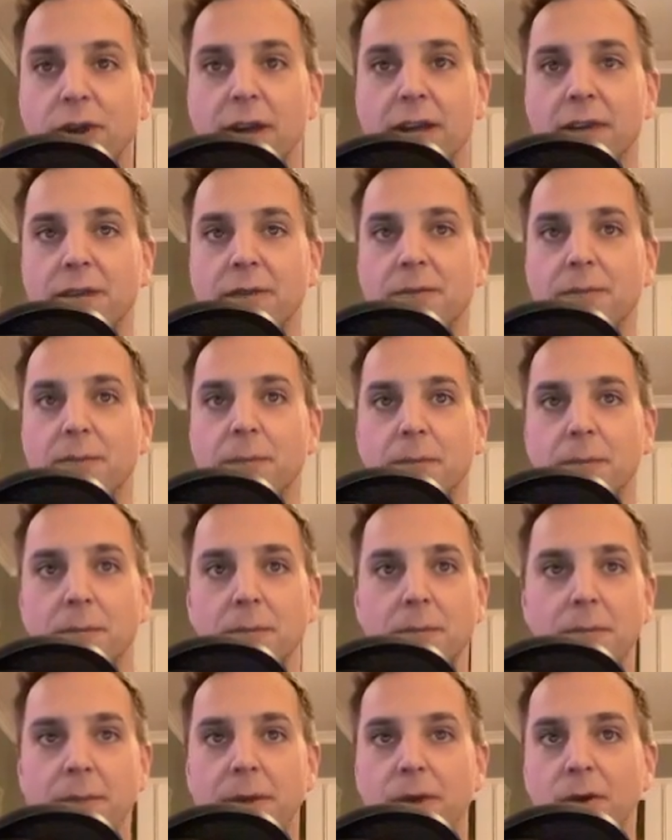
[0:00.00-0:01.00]
and
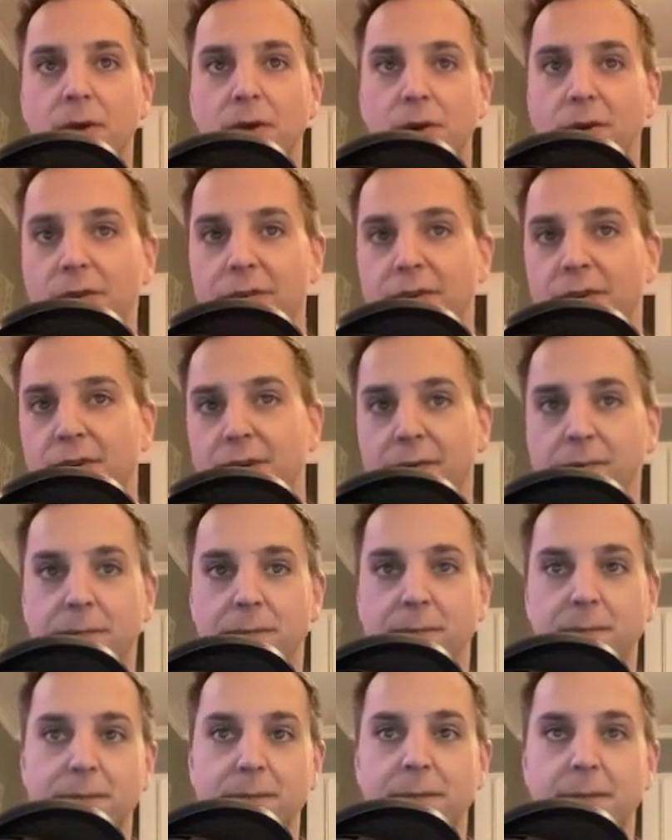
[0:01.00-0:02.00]
middle to
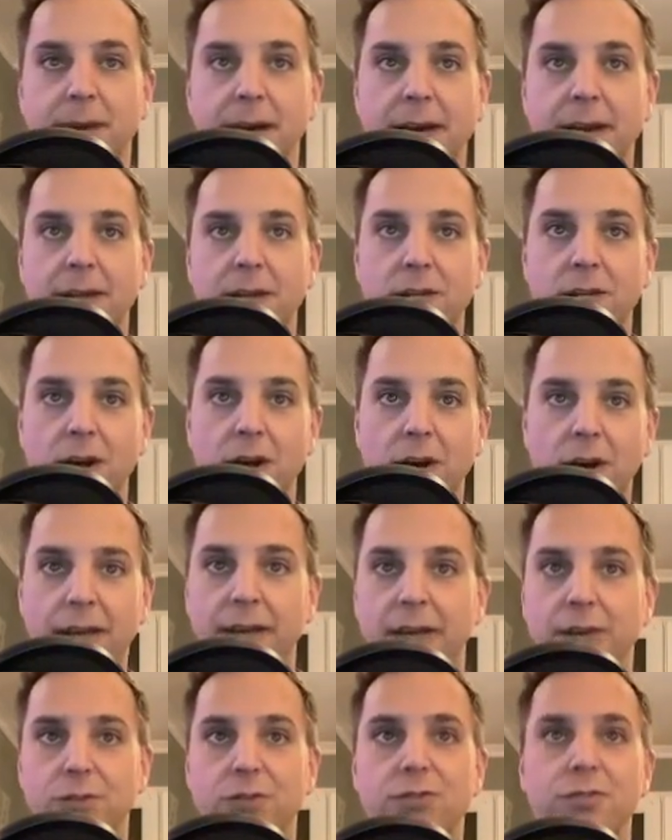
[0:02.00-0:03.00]
kind of
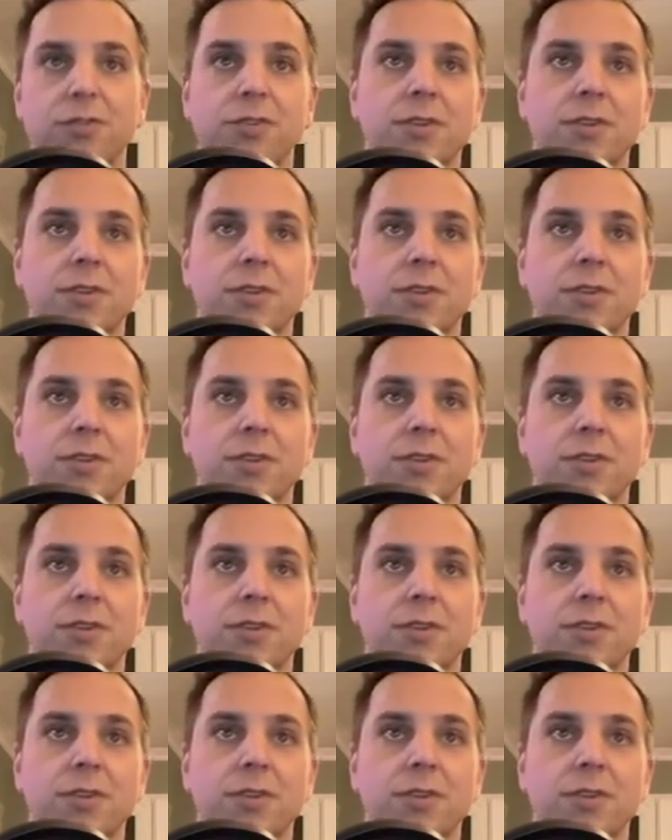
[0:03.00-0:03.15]
longish.